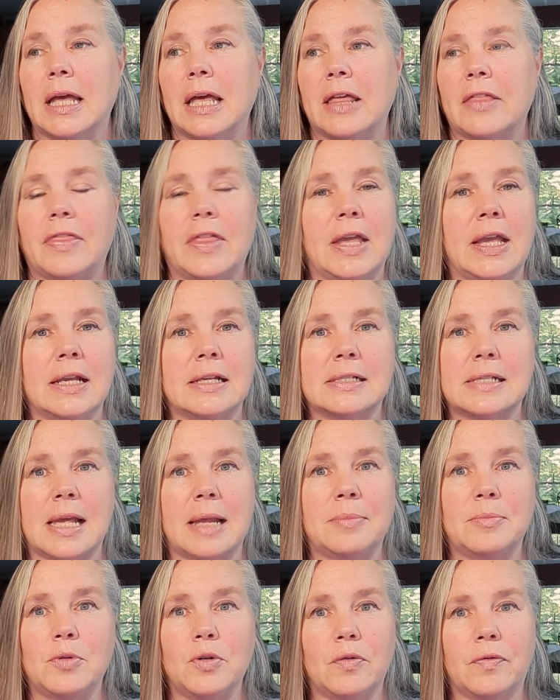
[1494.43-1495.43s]
things
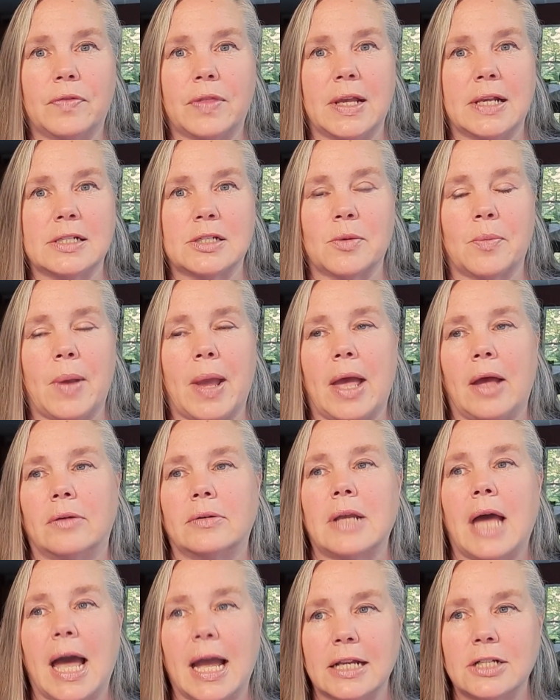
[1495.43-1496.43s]
and move things around.
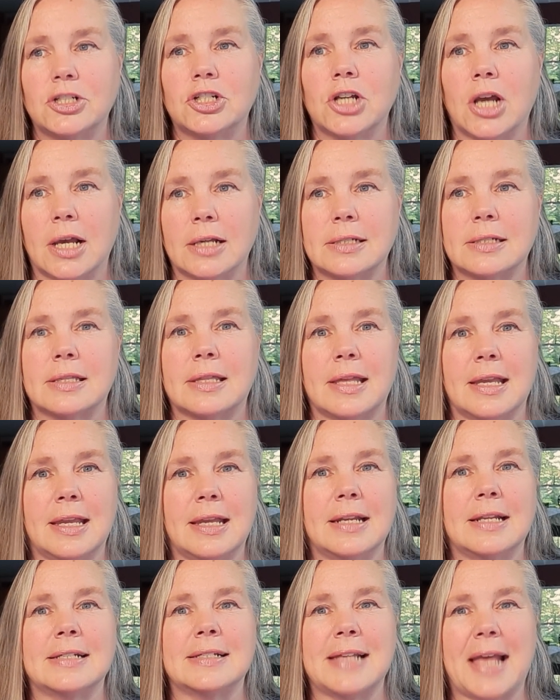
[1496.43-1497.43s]
I just think
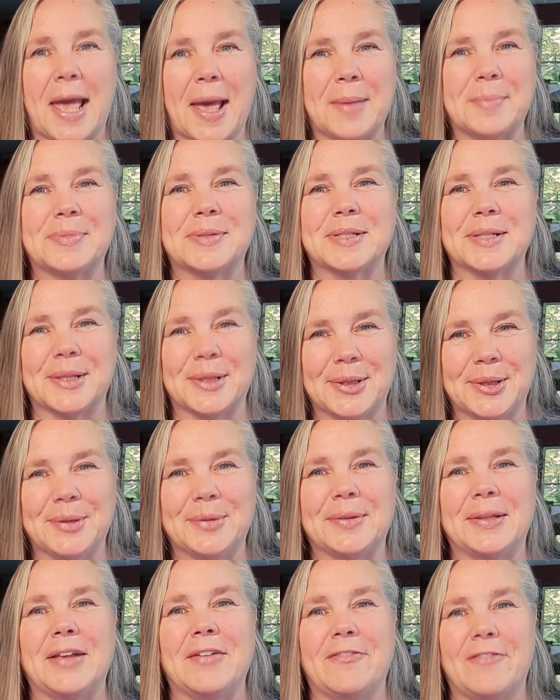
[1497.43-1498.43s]
it is
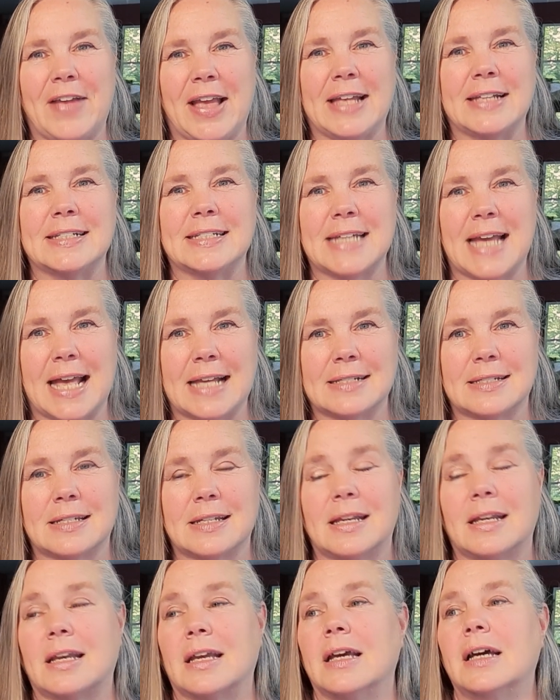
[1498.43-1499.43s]
absolutely
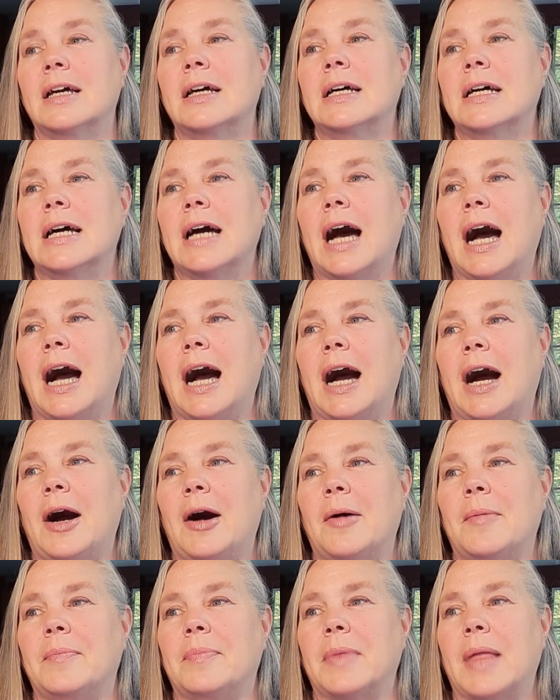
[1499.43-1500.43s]
fantastic.
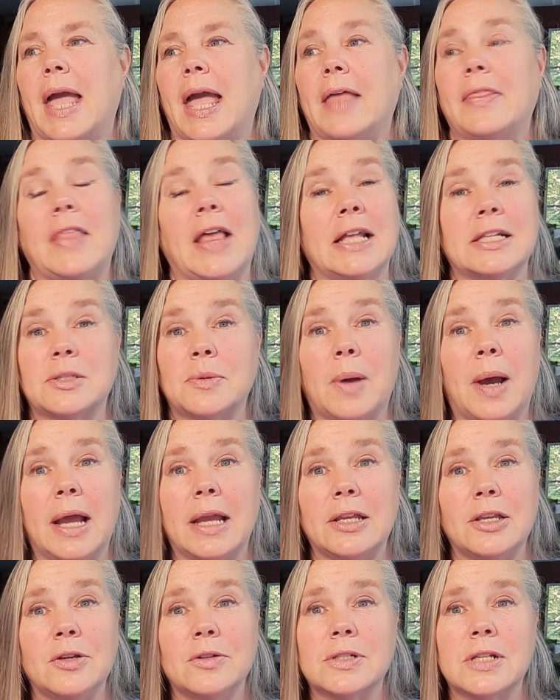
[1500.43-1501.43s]
And that's why I
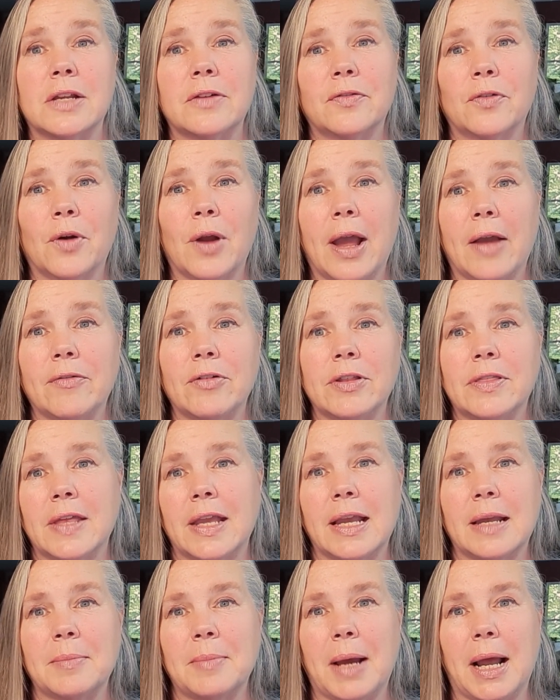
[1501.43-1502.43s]
use it for everything
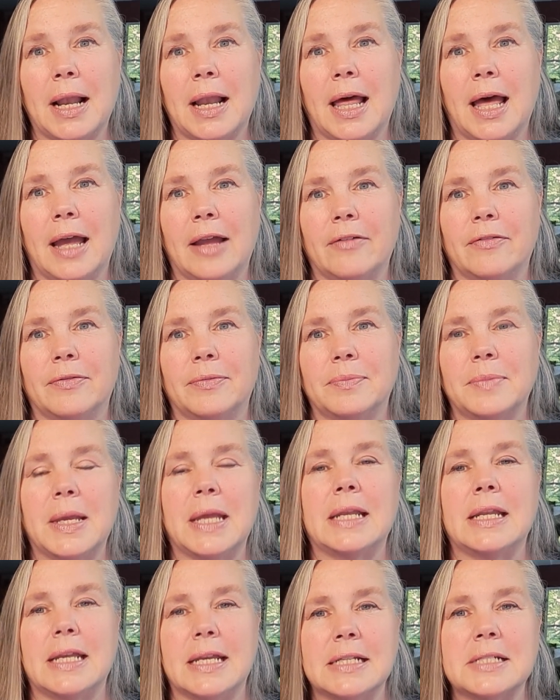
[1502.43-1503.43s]
in my life.
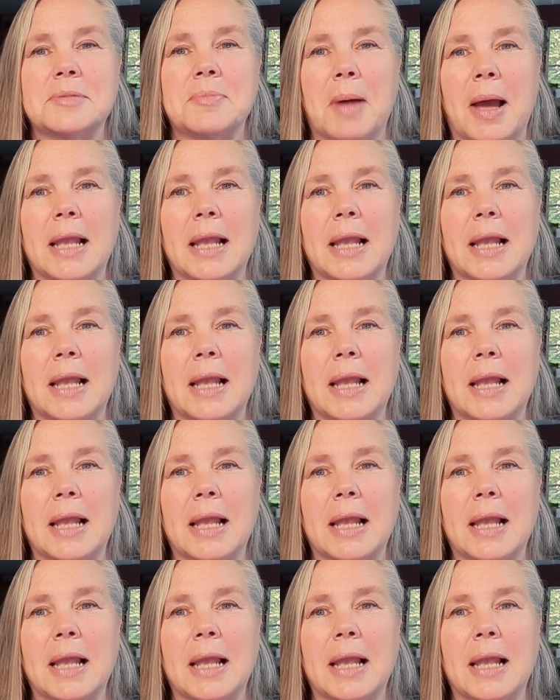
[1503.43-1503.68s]
It is my